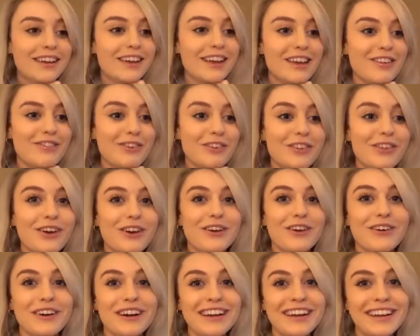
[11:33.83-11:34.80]
even
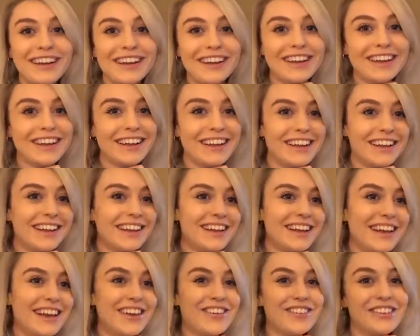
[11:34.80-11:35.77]
though
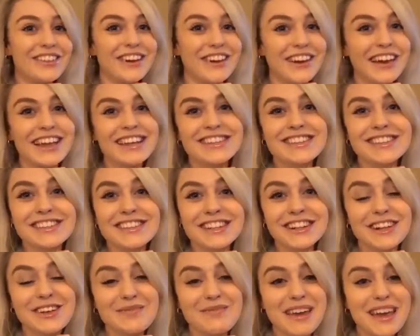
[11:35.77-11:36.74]
he's
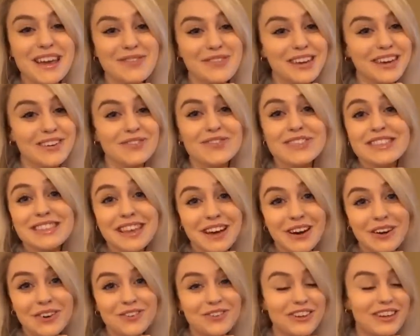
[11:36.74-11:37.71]
still a baby
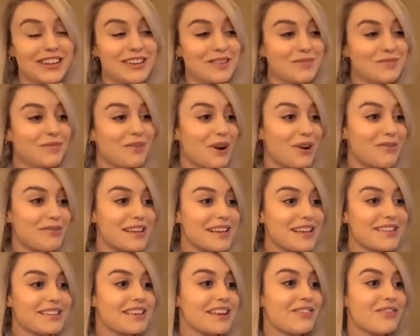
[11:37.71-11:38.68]
himself and he probably
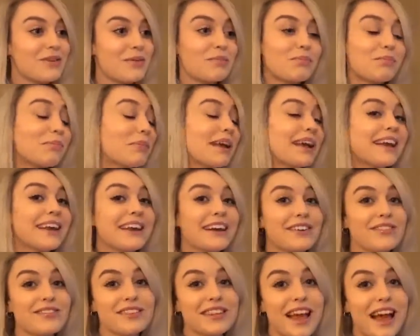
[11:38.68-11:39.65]
isn't even big
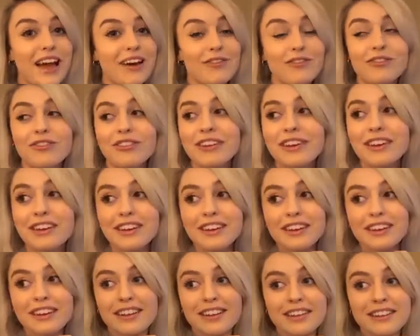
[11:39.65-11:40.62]
enough
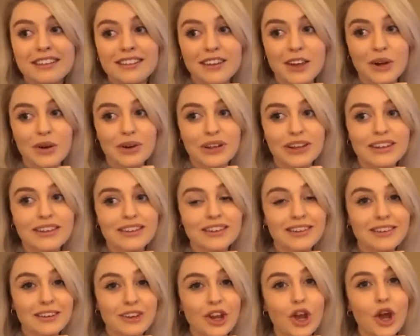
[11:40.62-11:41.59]
to go and
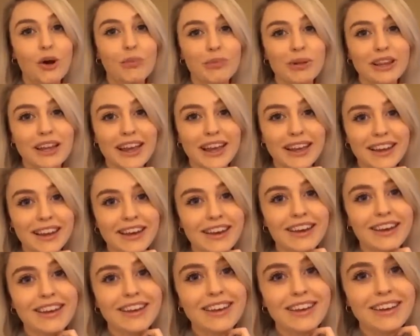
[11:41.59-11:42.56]
copulate.
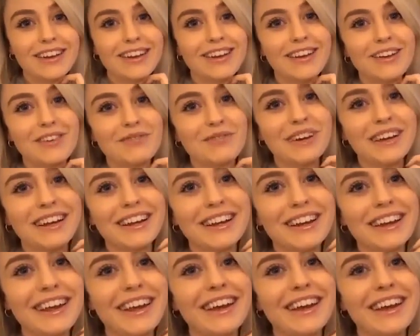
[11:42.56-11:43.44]
But